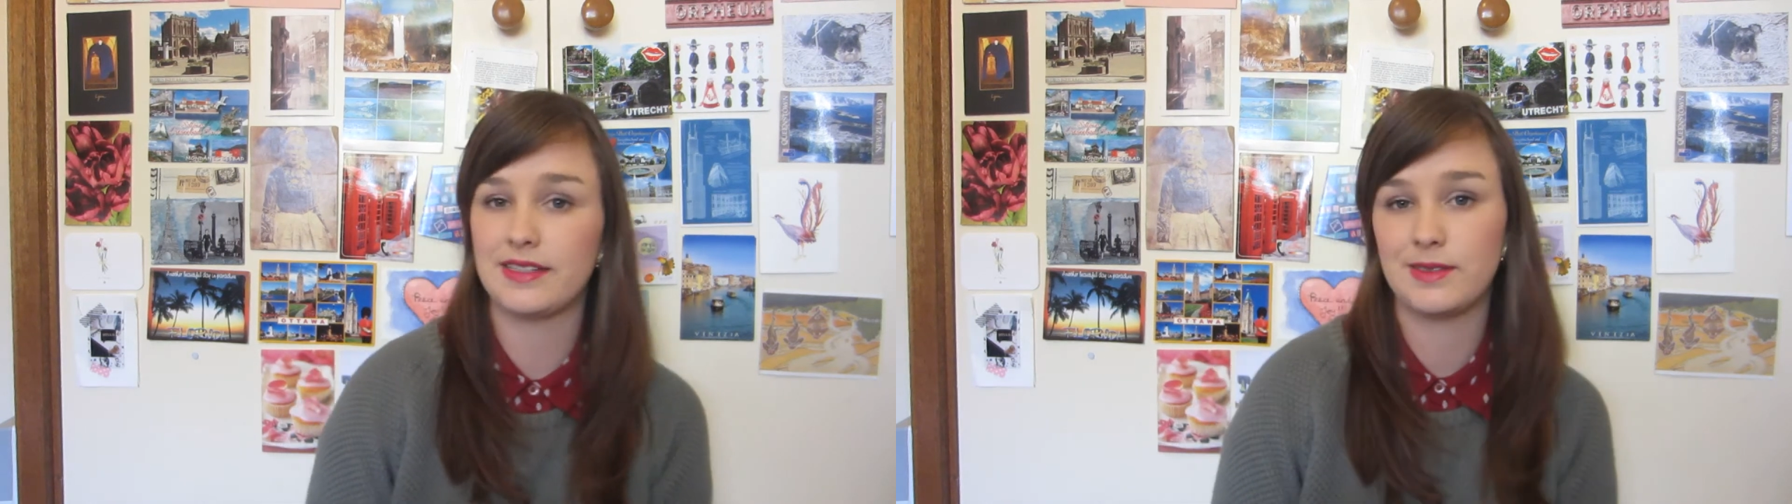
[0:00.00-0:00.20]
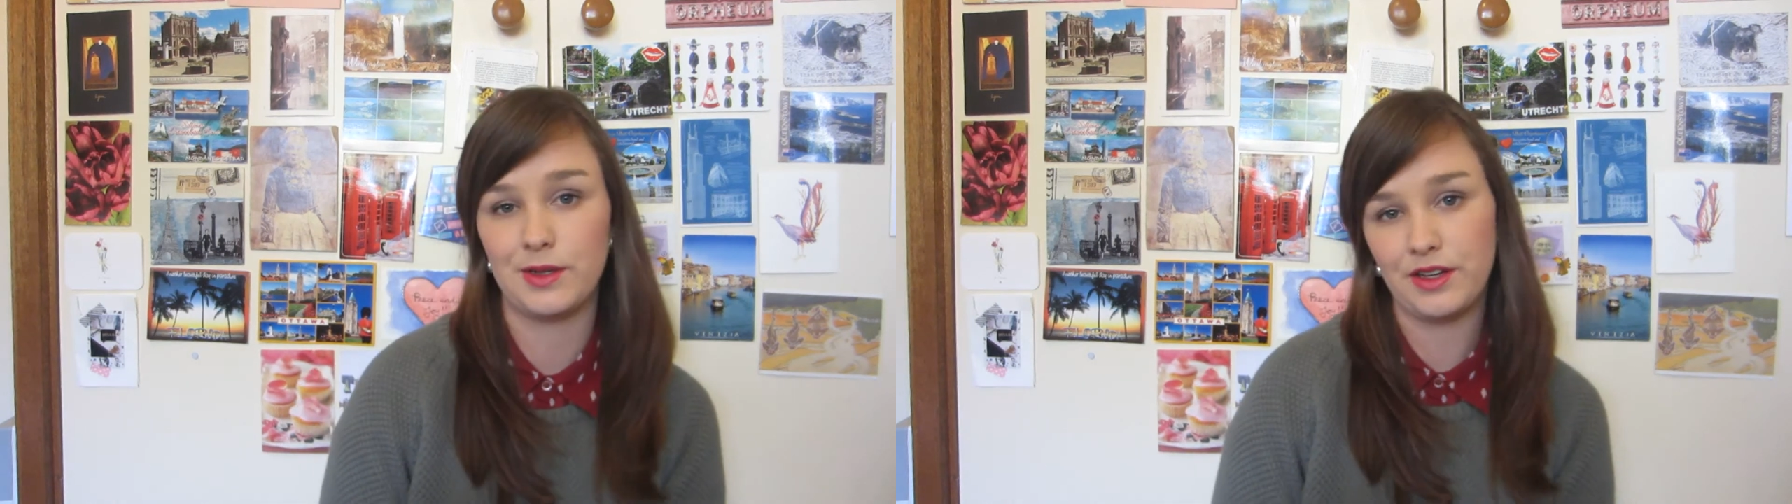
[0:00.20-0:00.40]

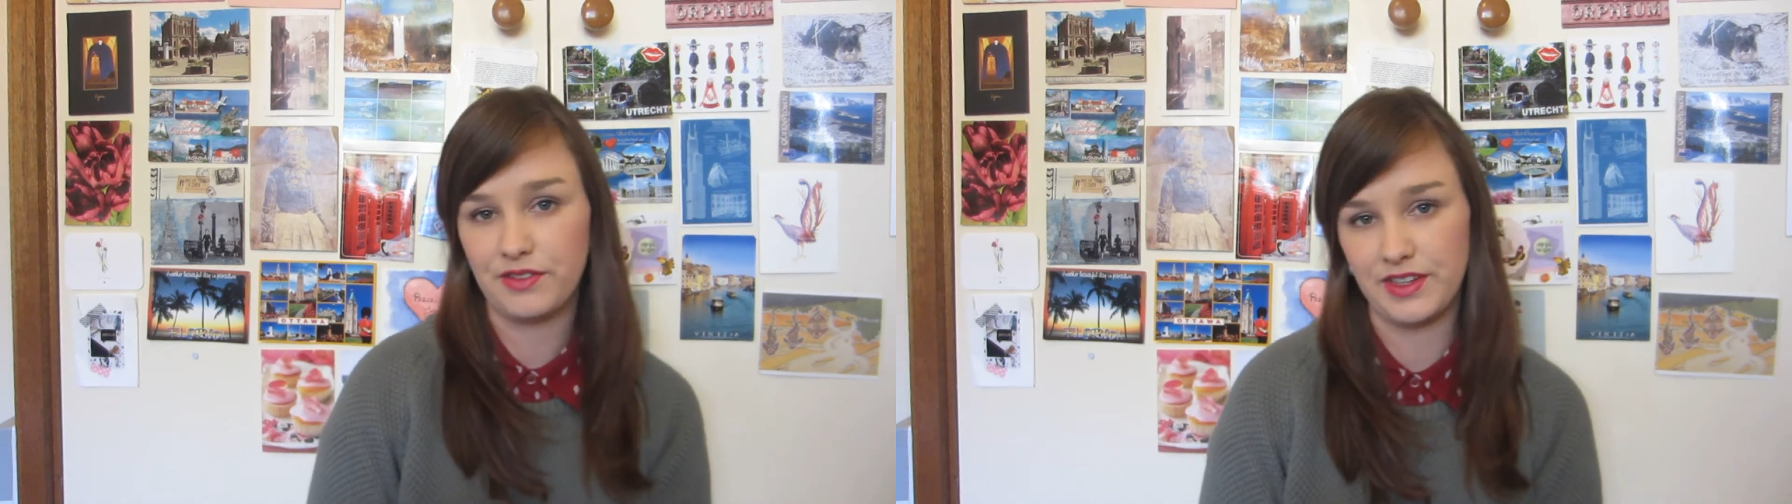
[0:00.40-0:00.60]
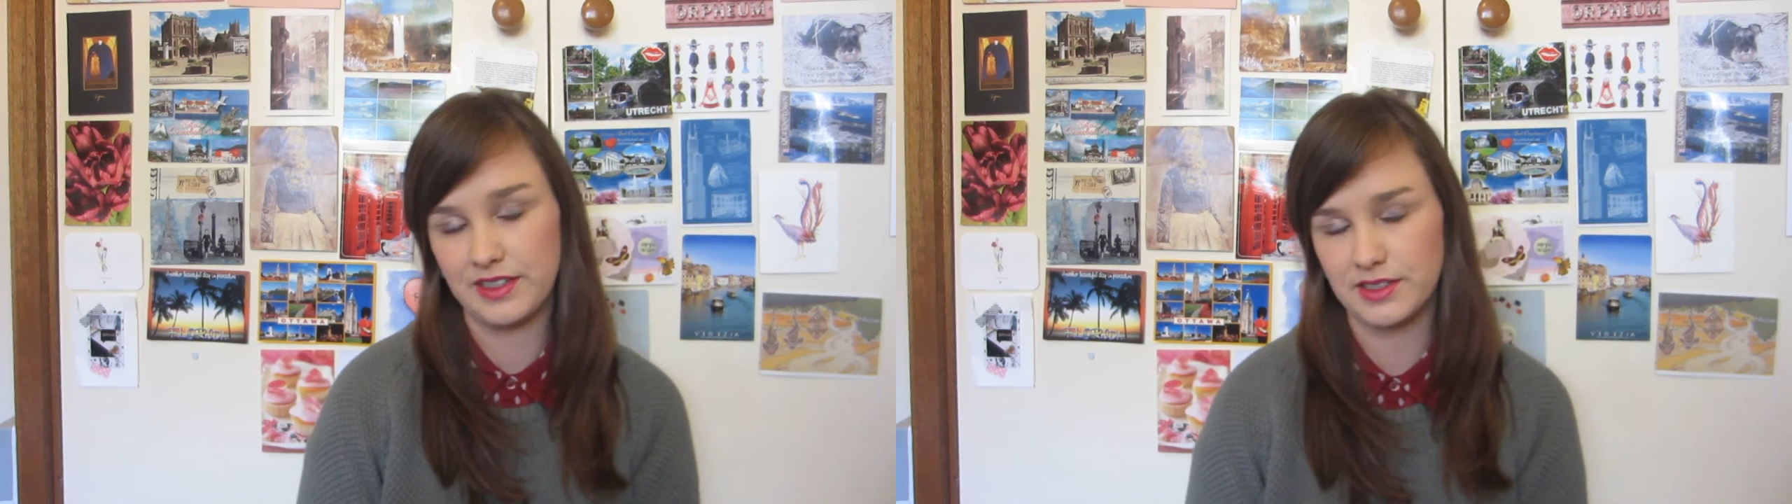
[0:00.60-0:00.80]
so
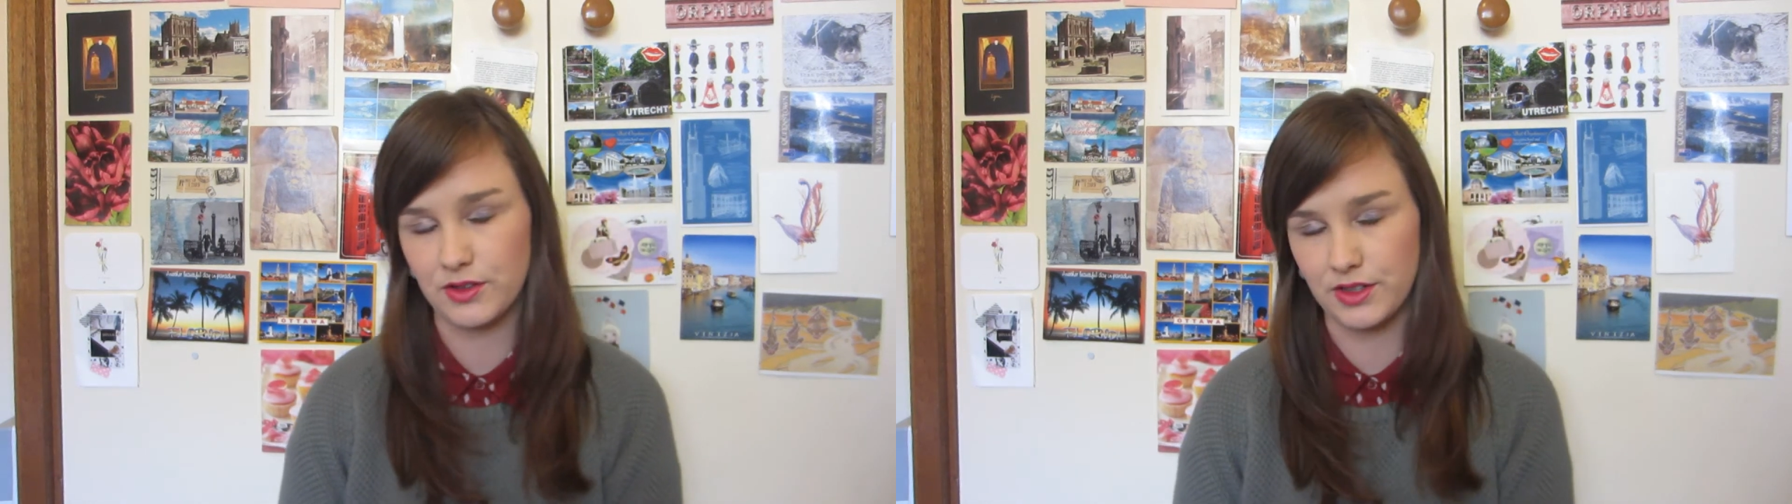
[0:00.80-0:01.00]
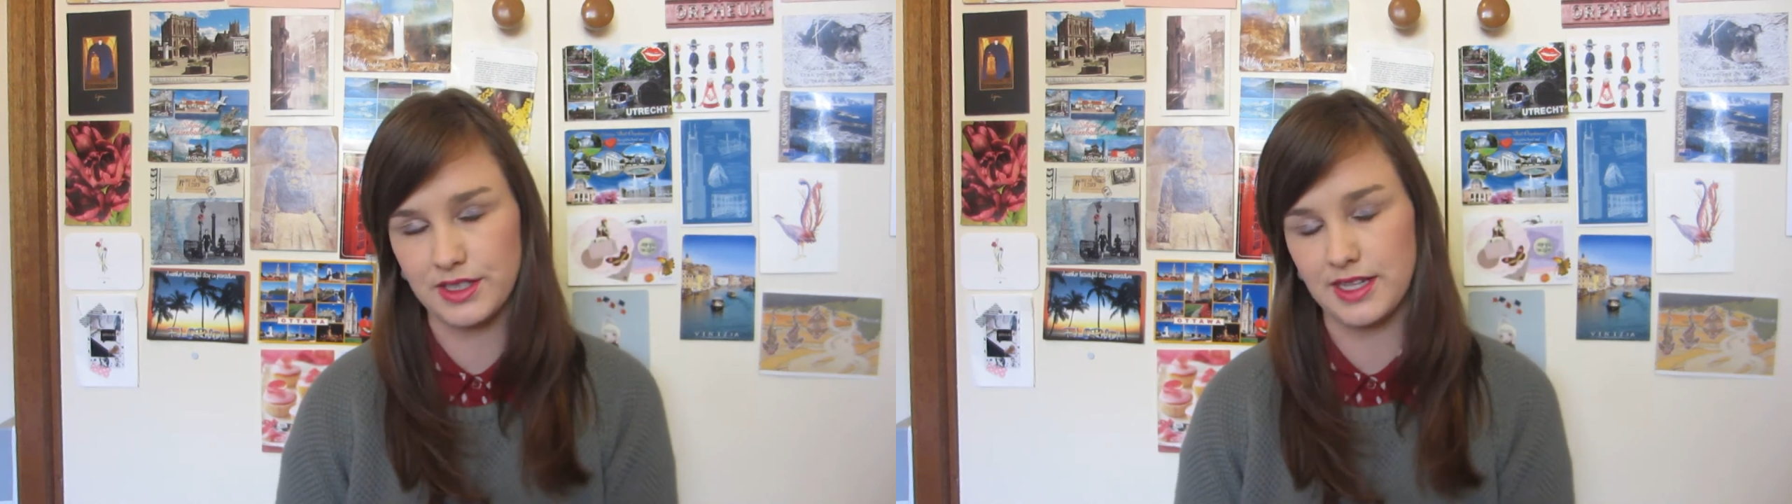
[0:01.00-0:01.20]
fingers crossed